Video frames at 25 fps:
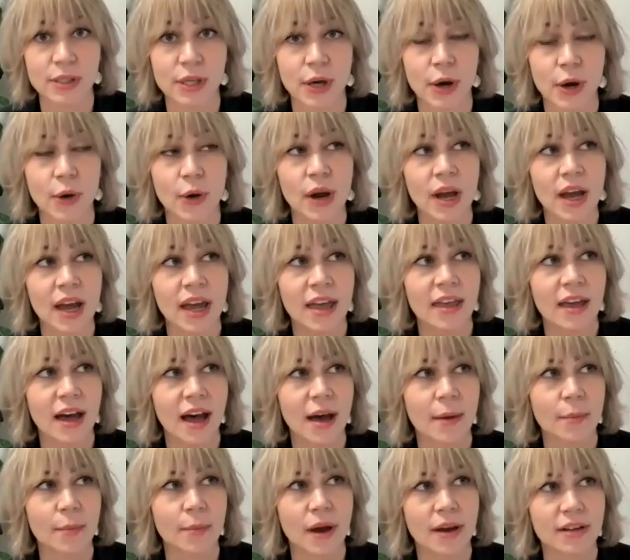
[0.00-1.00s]
So
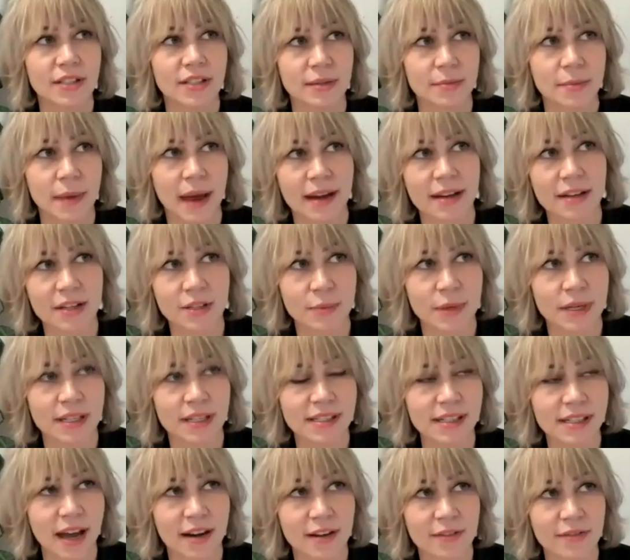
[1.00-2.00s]
uh, project
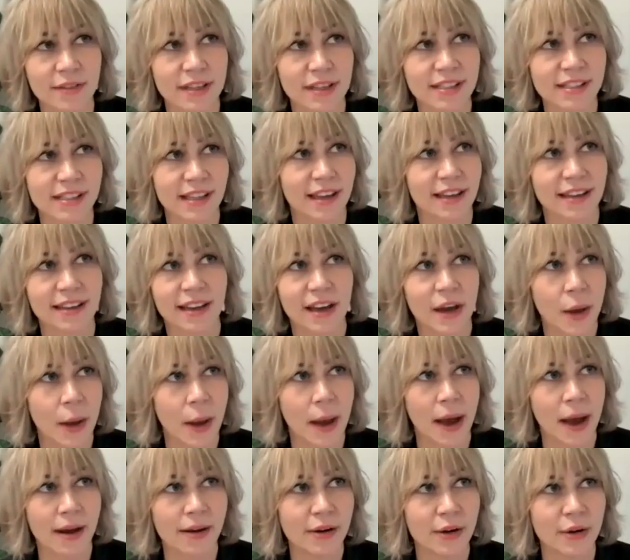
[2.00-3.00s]
management is kind of this like
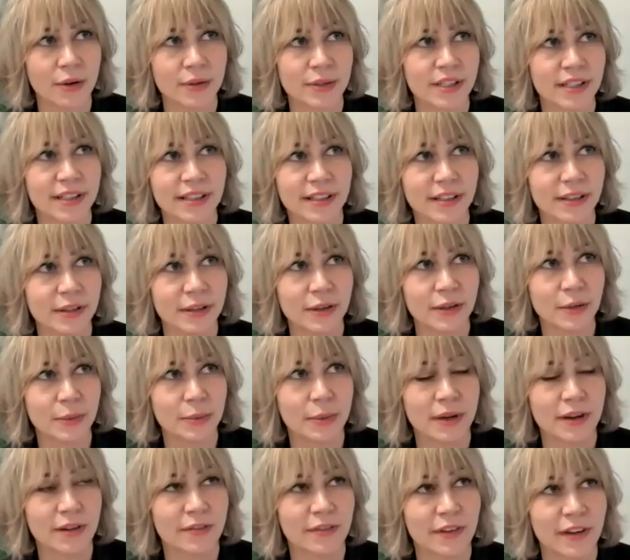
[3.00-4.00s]
I don't know, it's like a
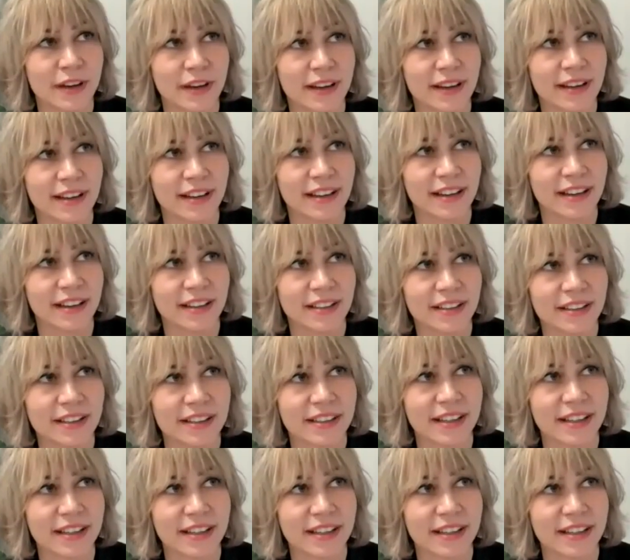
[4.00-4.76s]
little bit of a, a,